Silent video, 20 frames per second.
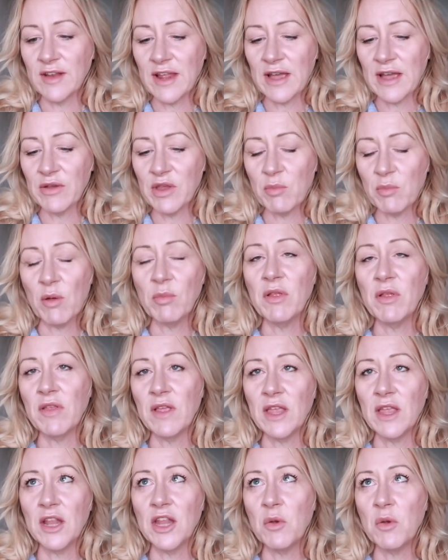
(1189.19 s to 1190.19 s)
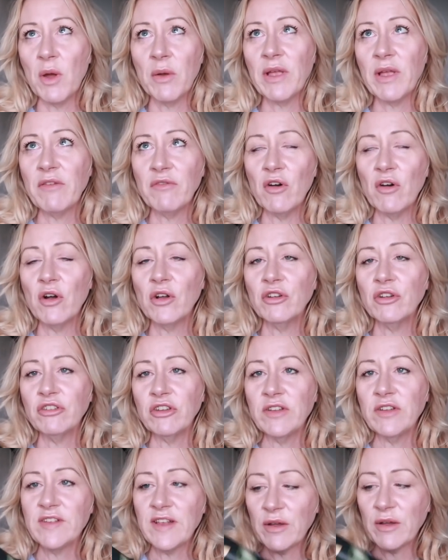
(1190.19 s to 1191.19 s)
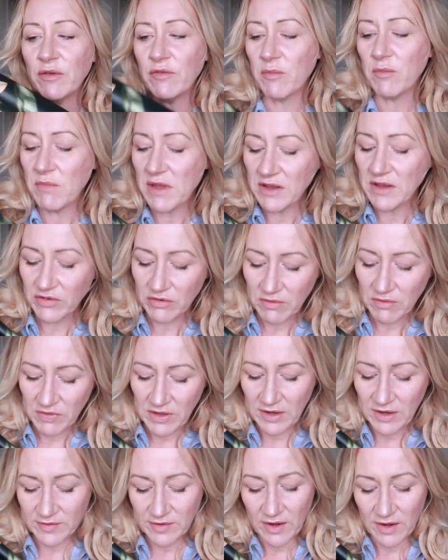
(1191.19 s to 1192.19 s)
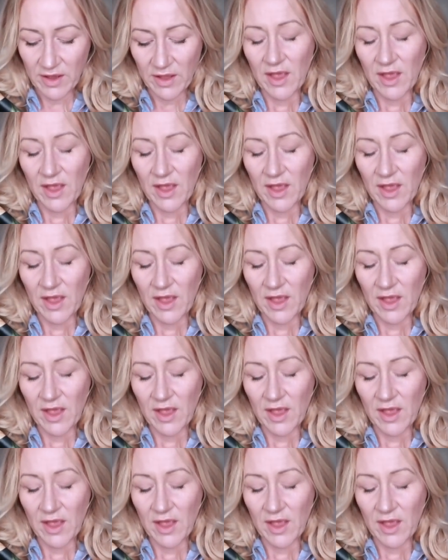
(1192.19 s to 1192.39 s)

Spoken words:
Now, you're probably thinking you won't get 4 cushions out of a metre of this,